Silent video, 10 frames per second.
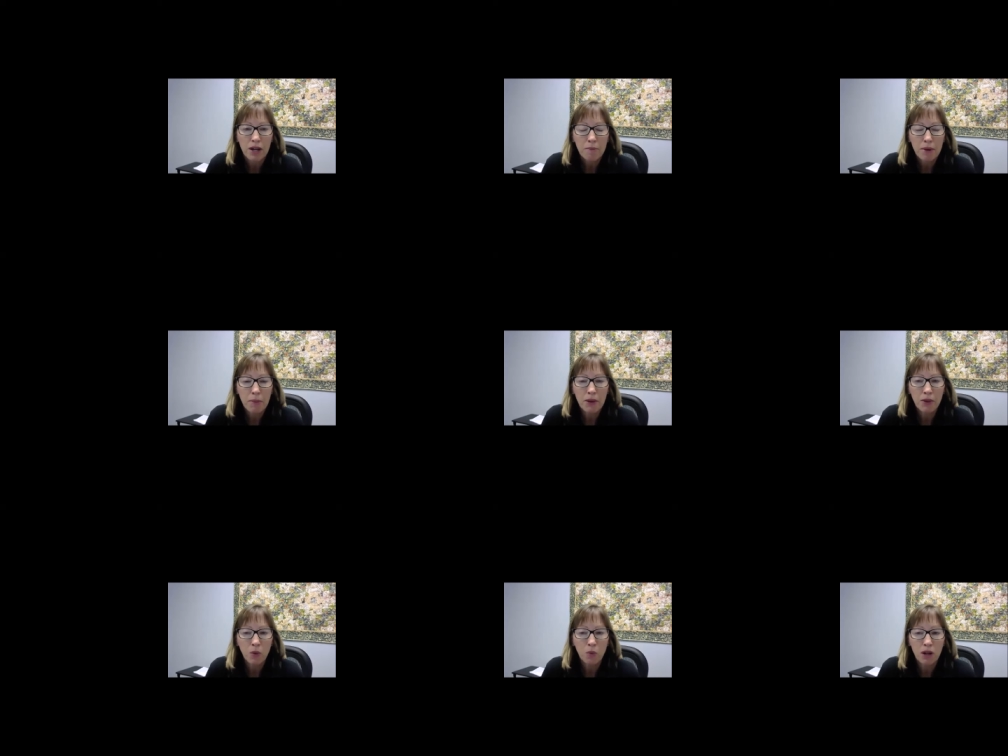maybe in
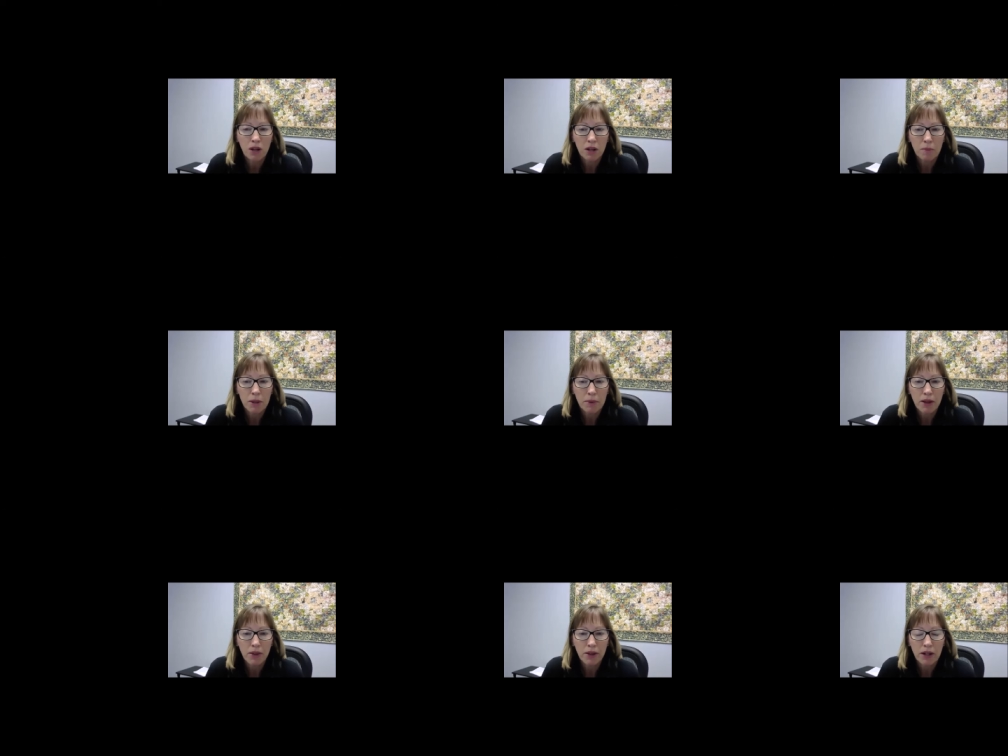the welcome
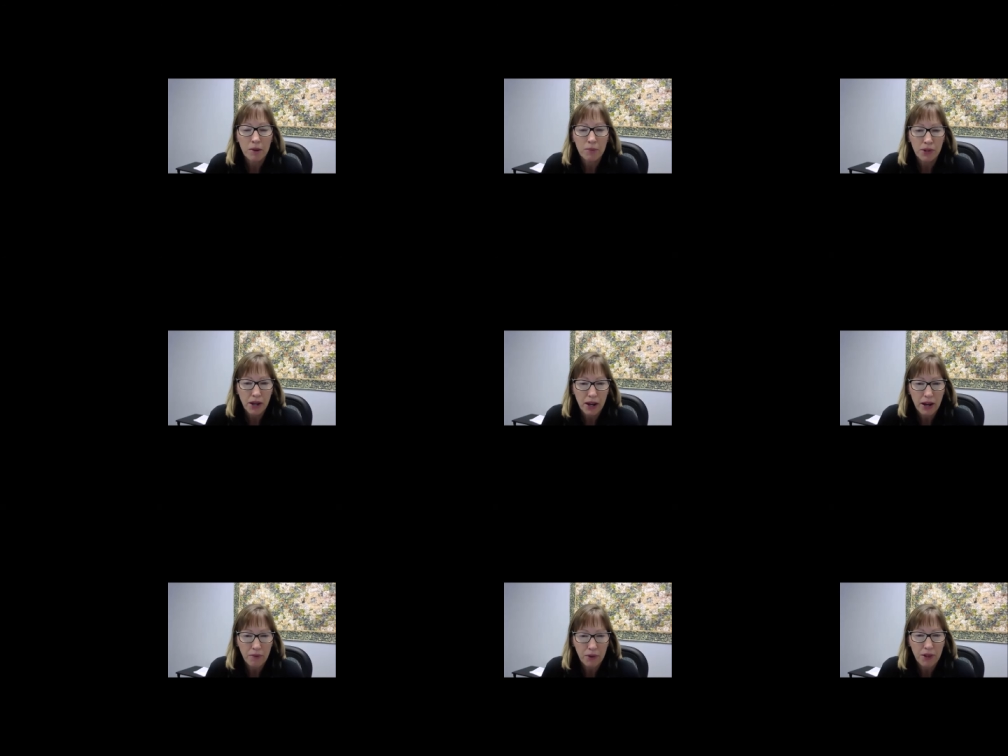email that comes
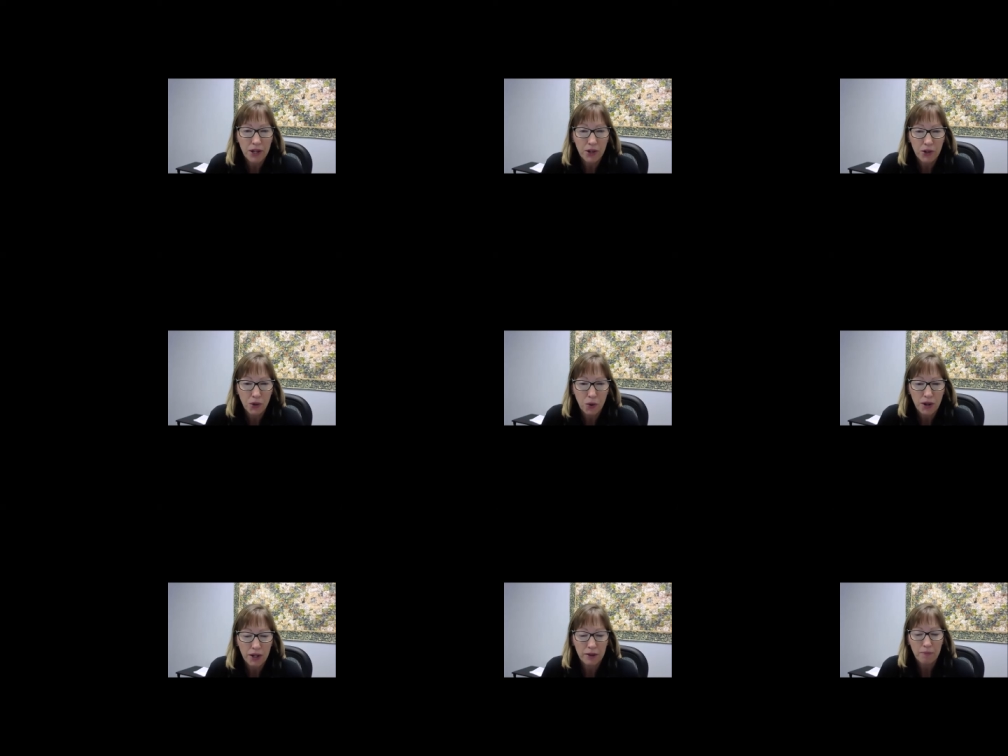after they
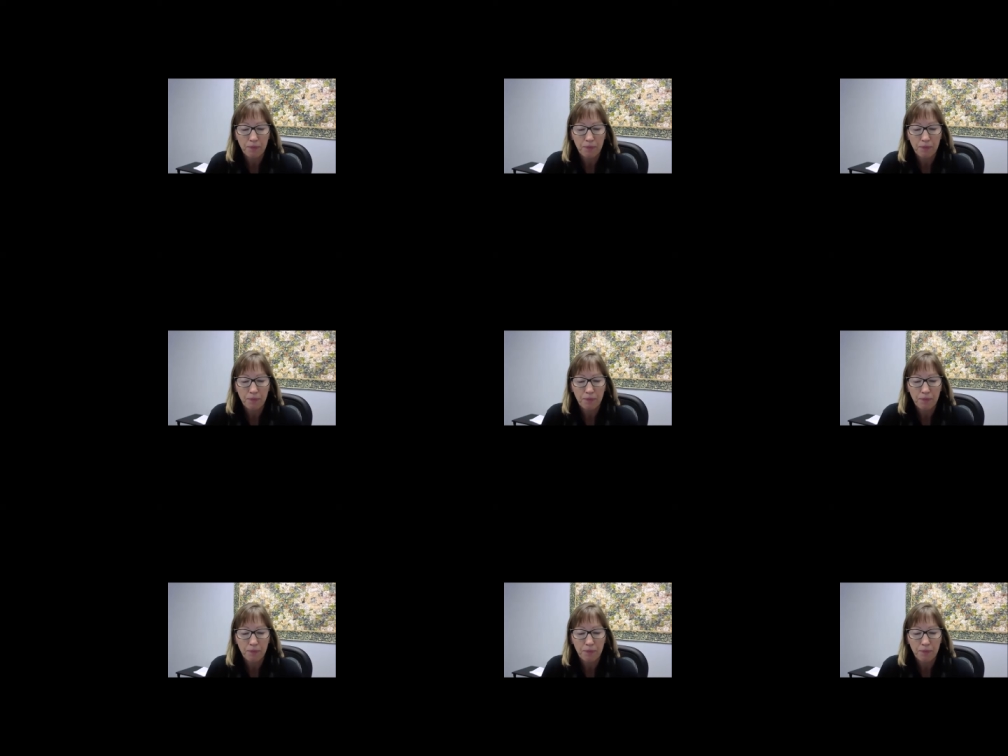join,